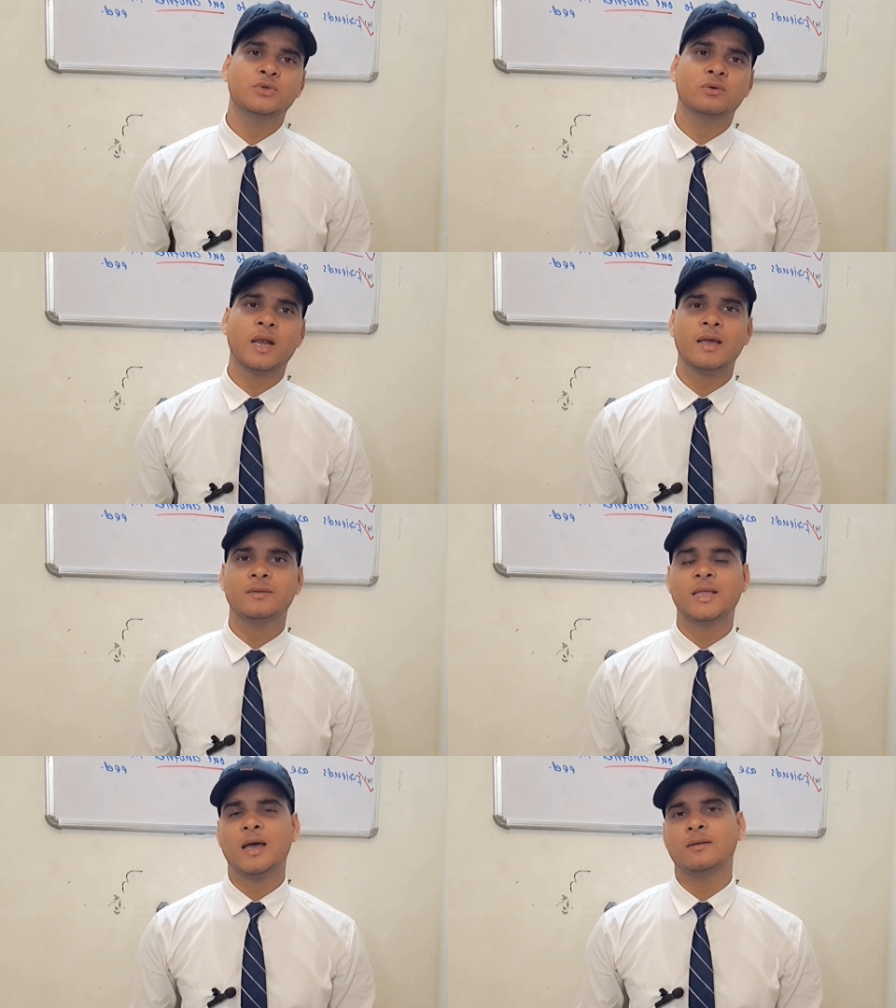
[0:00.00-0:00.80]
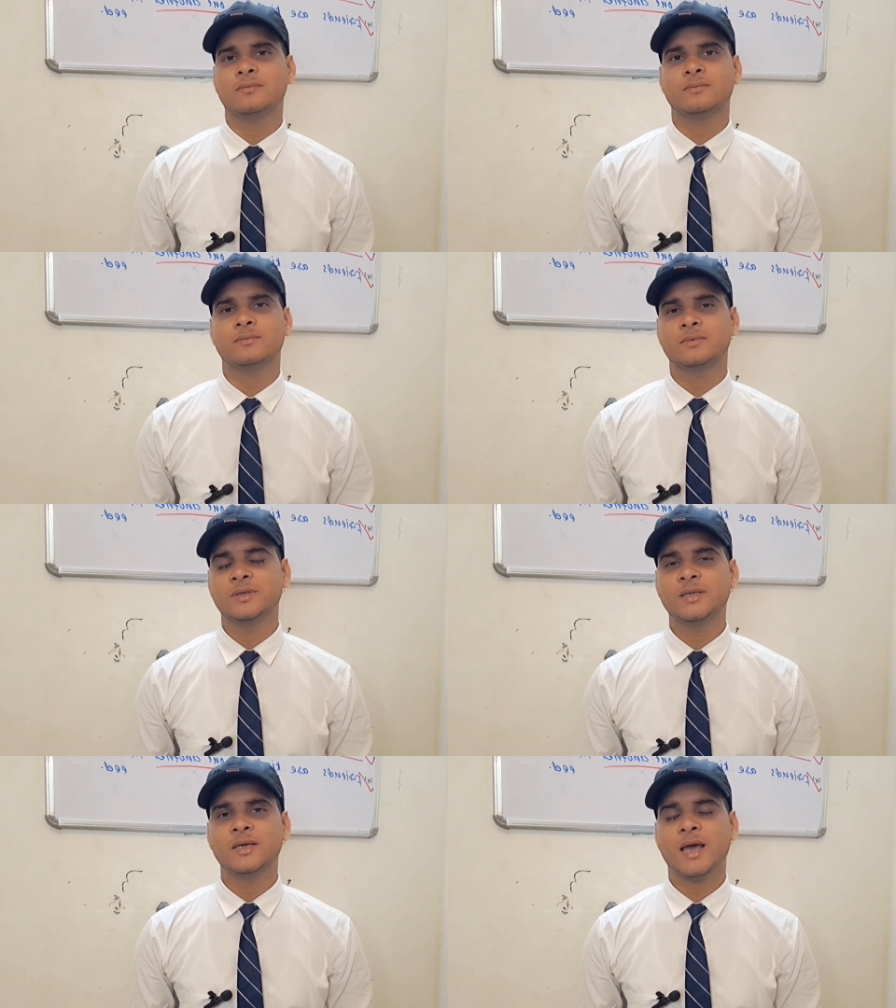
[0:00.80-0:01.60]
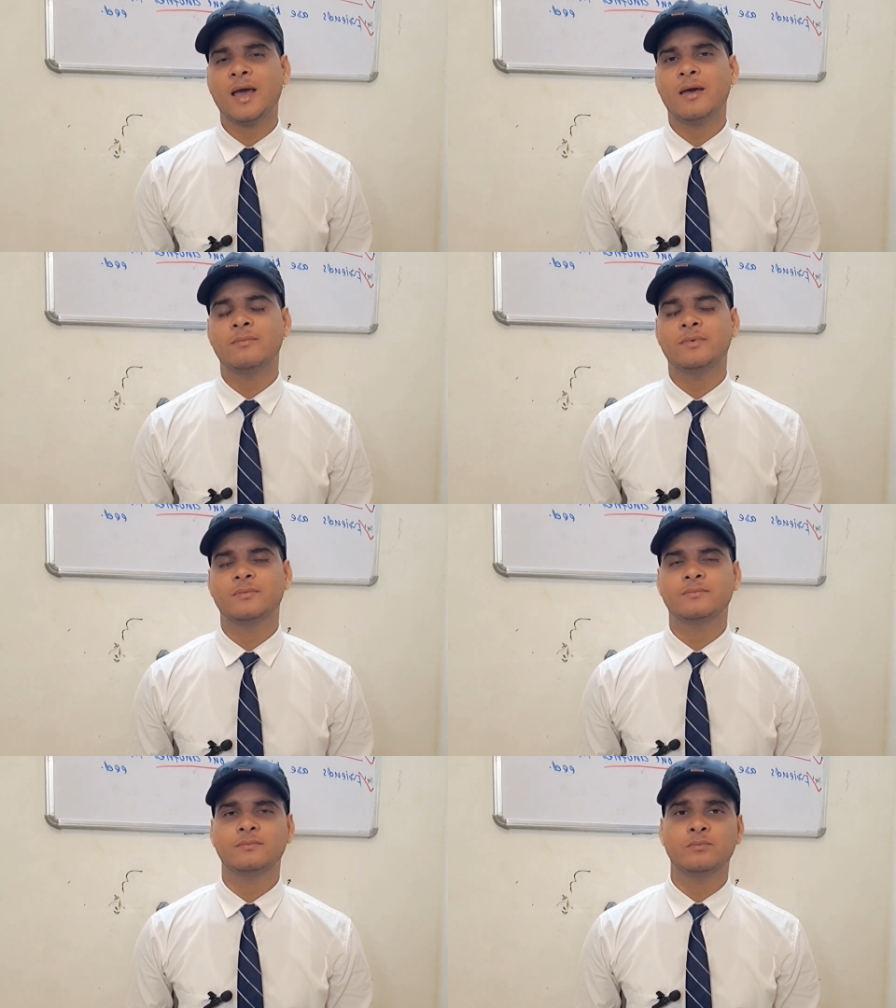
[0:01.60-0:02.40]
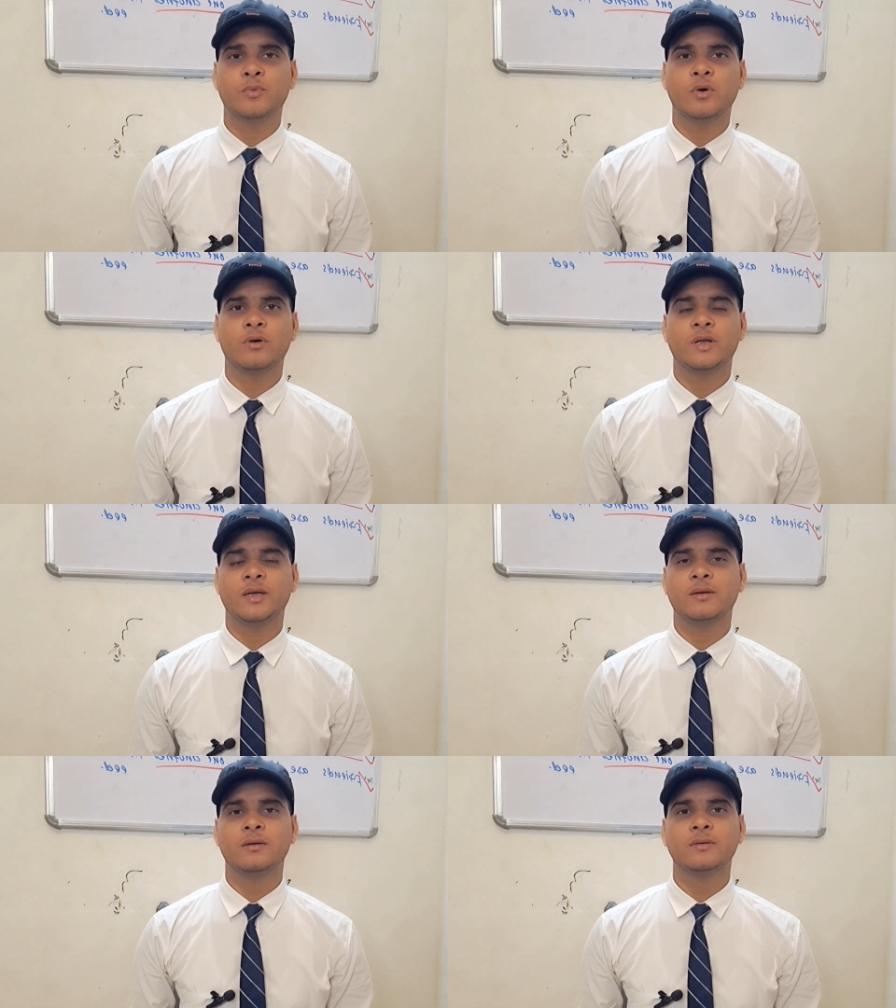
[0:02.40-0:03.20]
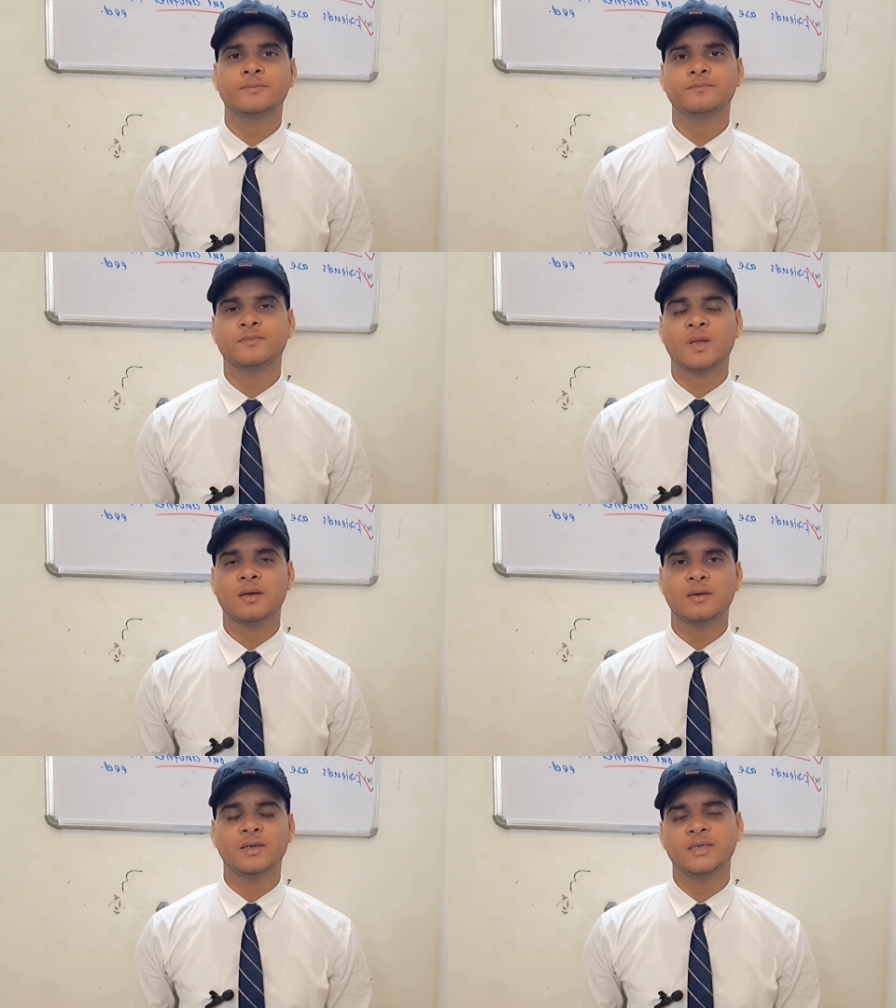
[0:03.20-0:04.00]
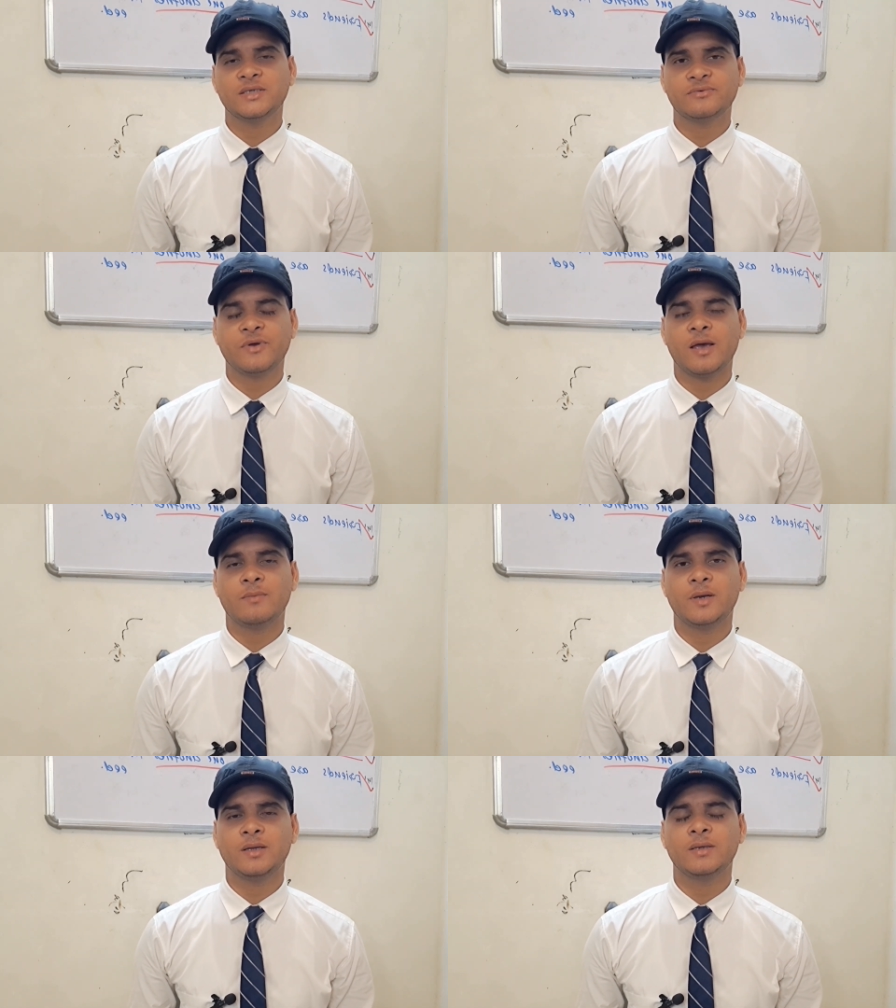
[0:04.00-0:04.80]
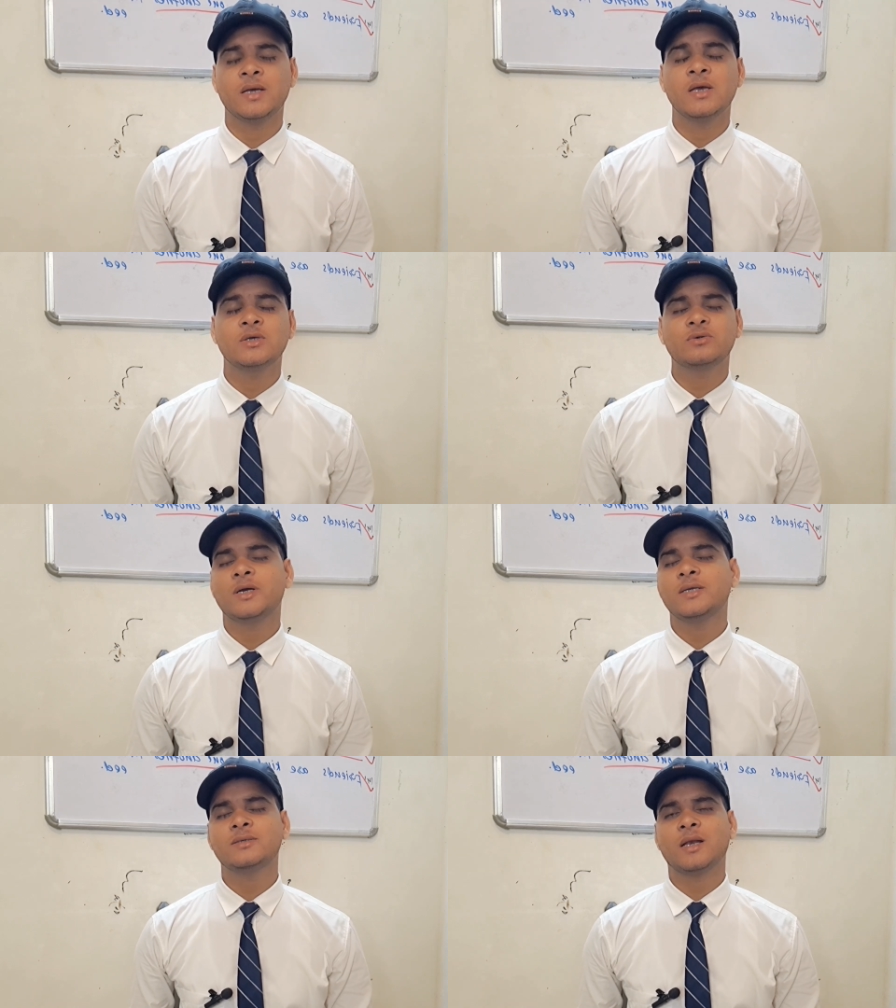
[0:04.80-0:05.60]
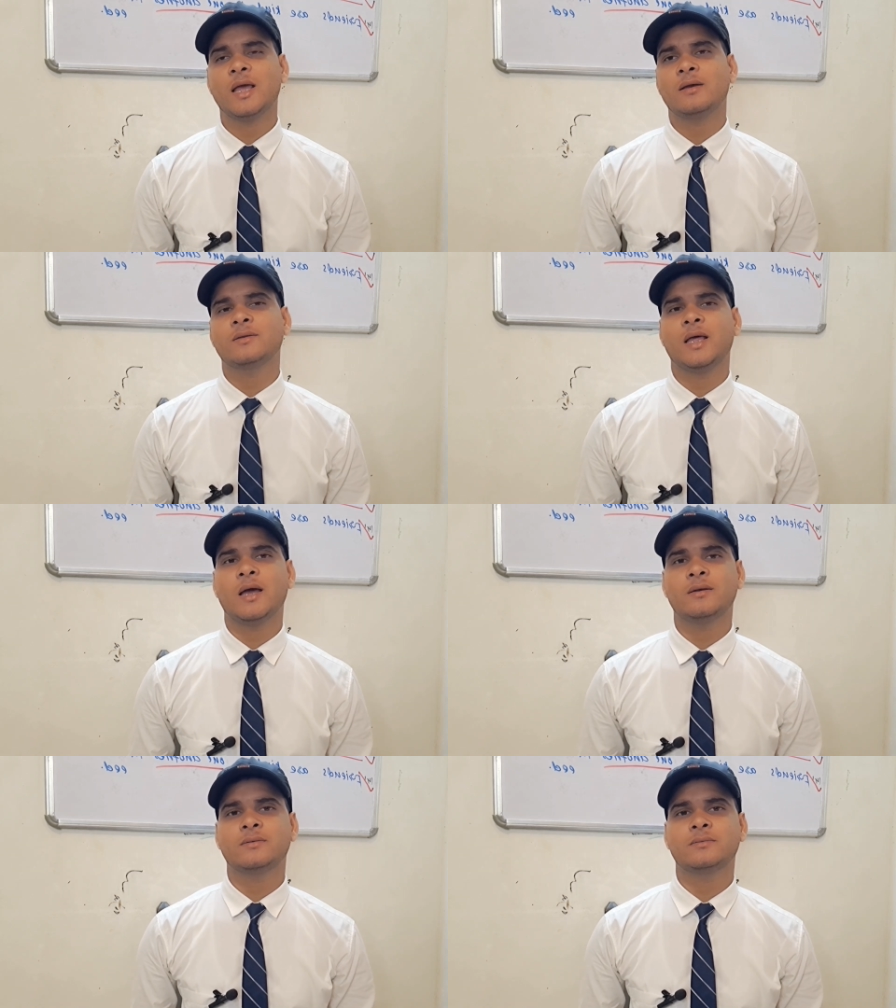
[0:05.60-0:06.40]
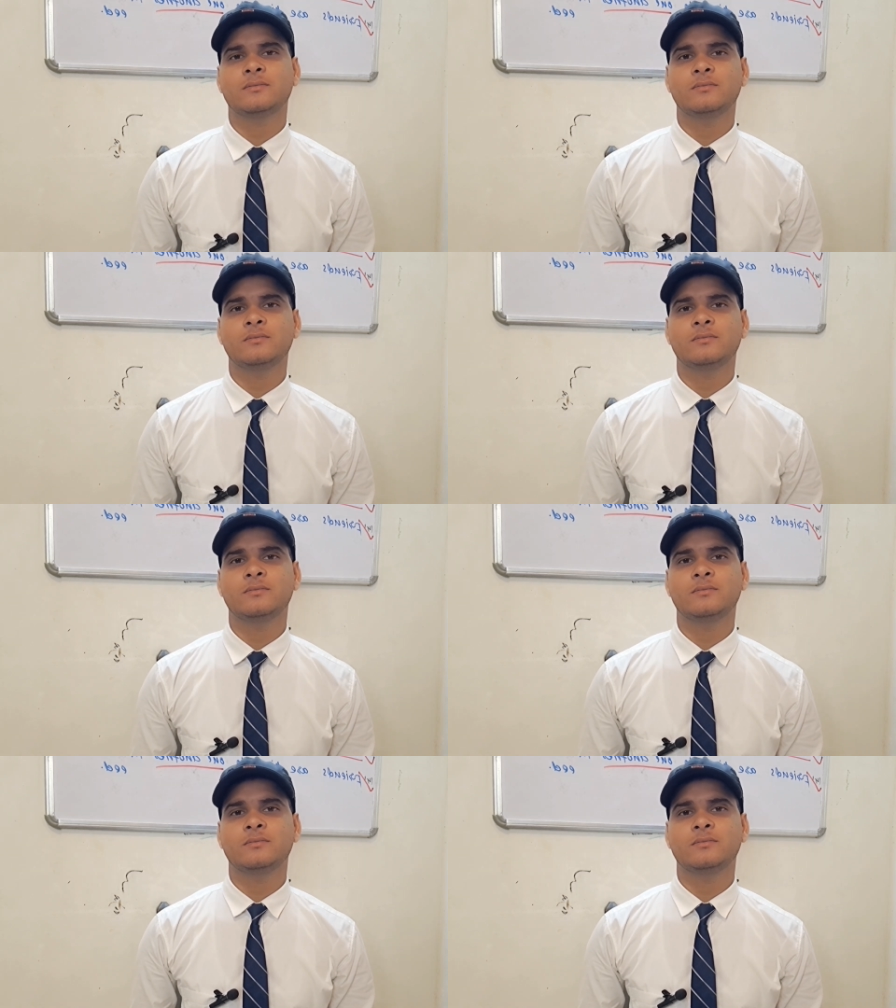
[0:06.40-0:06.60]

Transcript: So like that, they have born in a rich family. So it is like that.